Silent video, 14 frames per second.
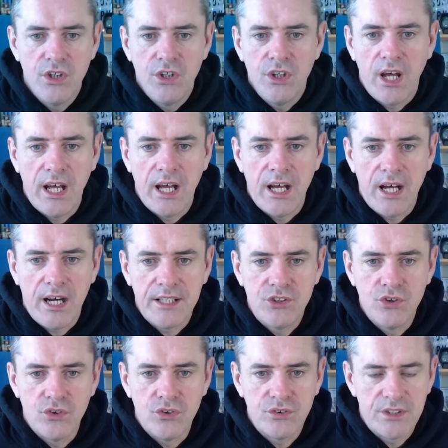I
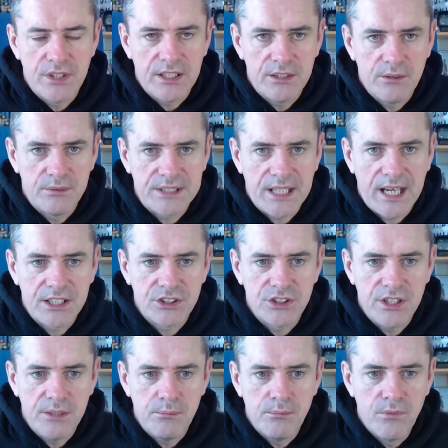don't think there was
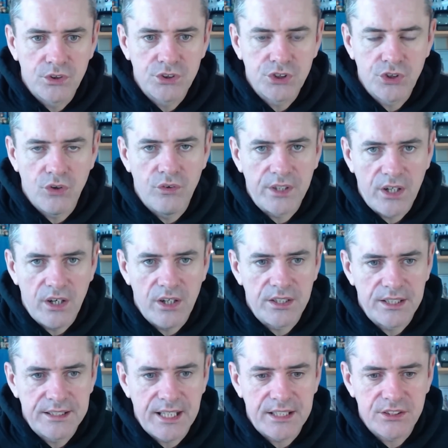actually much going on
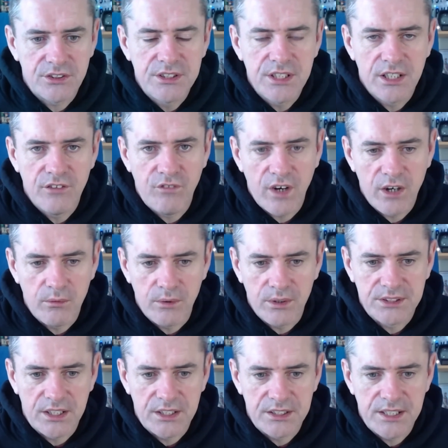at that until the fireworks
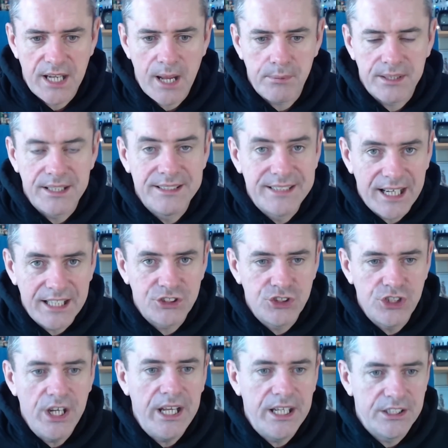started to happen. And that
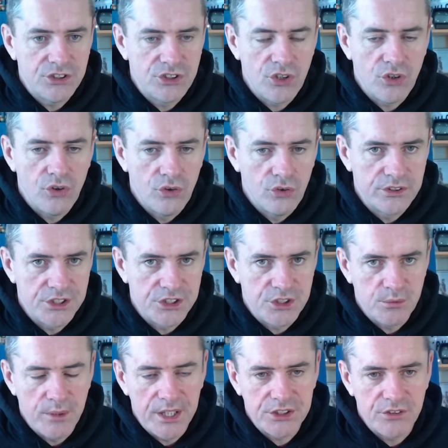changed the whole
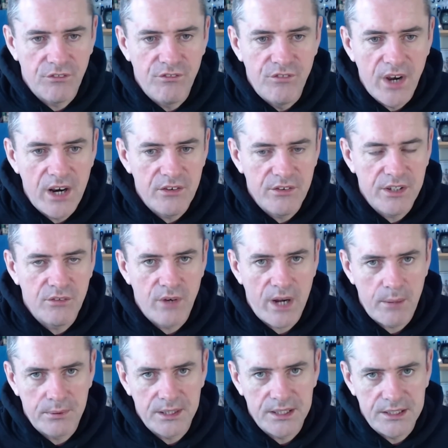situation, very
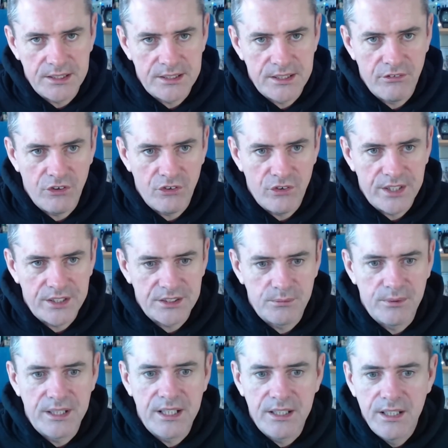rapidly deteriorated.
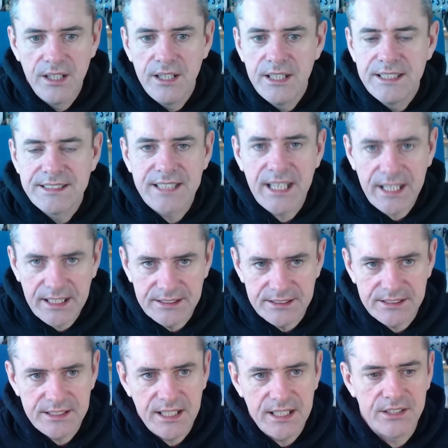Within
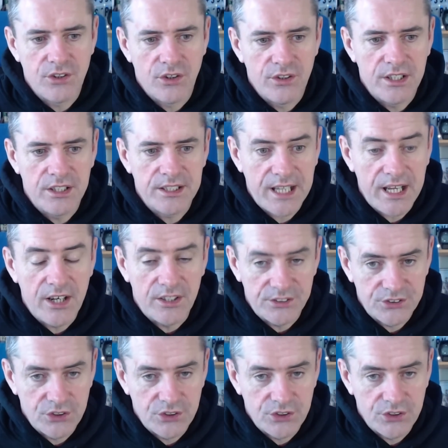seconds, it had turned into chaos.